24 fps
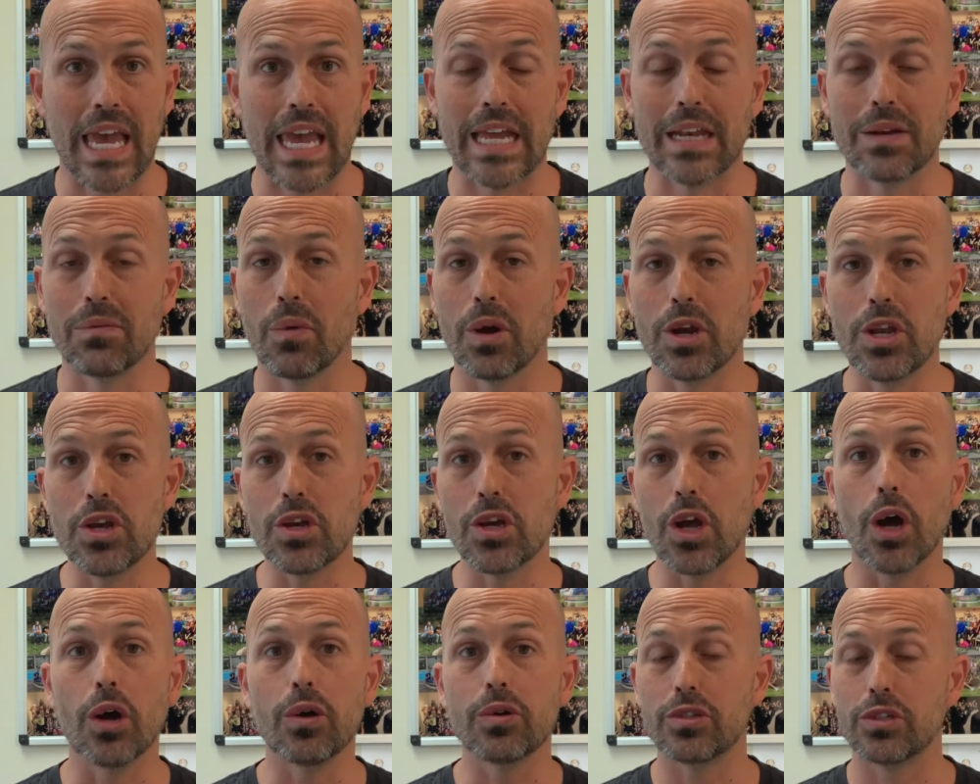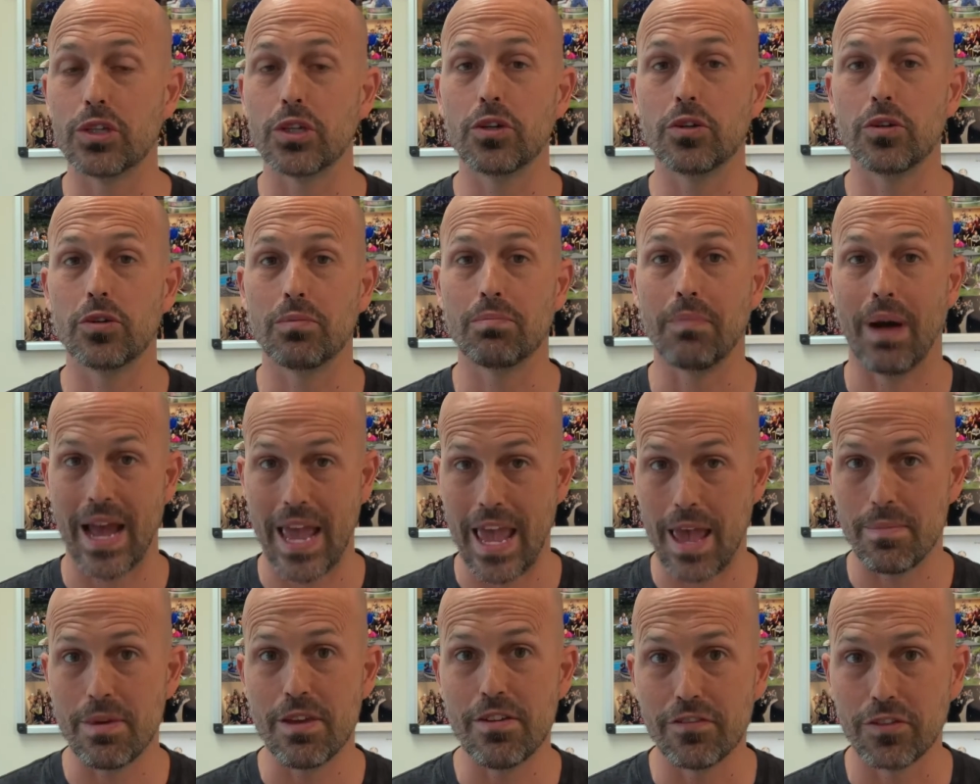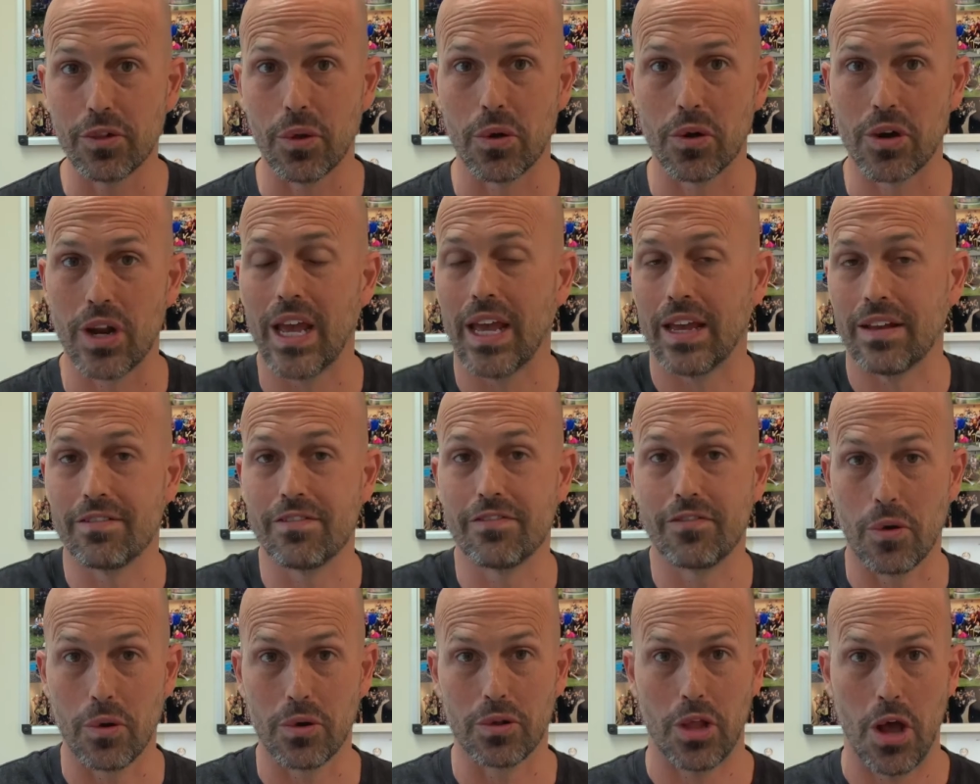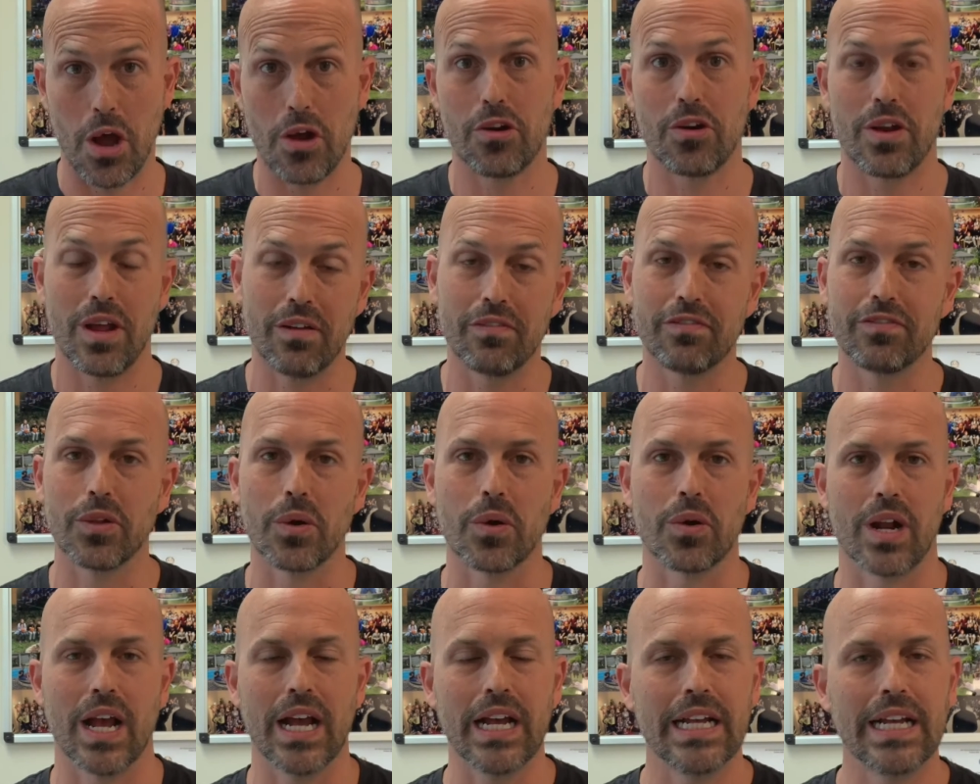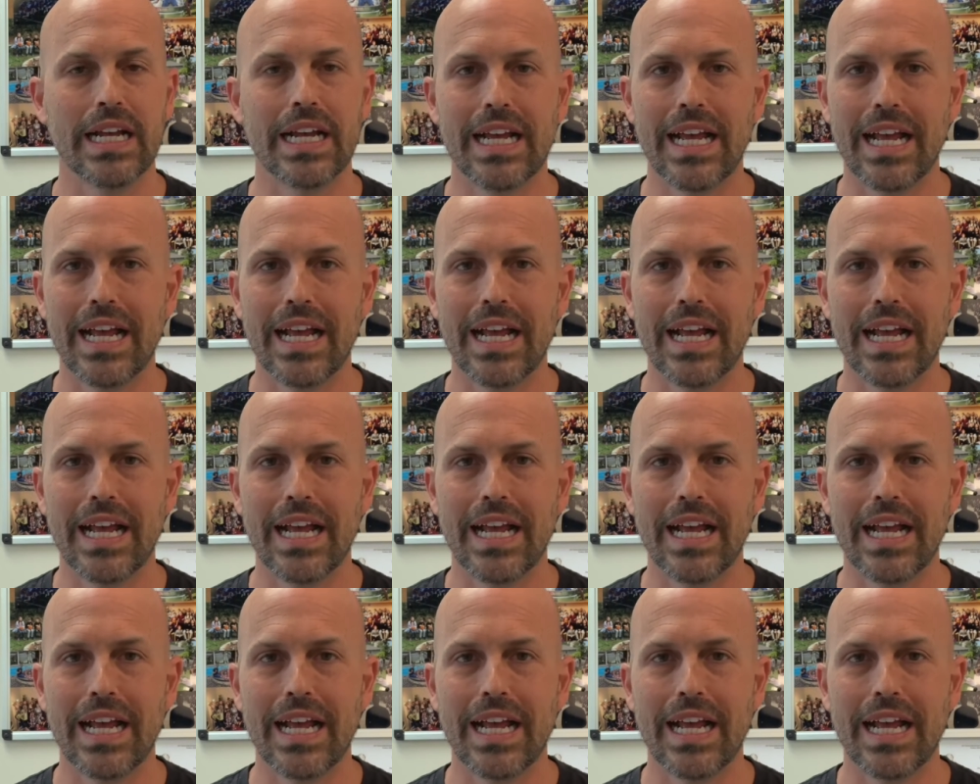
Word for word: And when you go to Miami, Florida and Fort Lauderdale, Florida,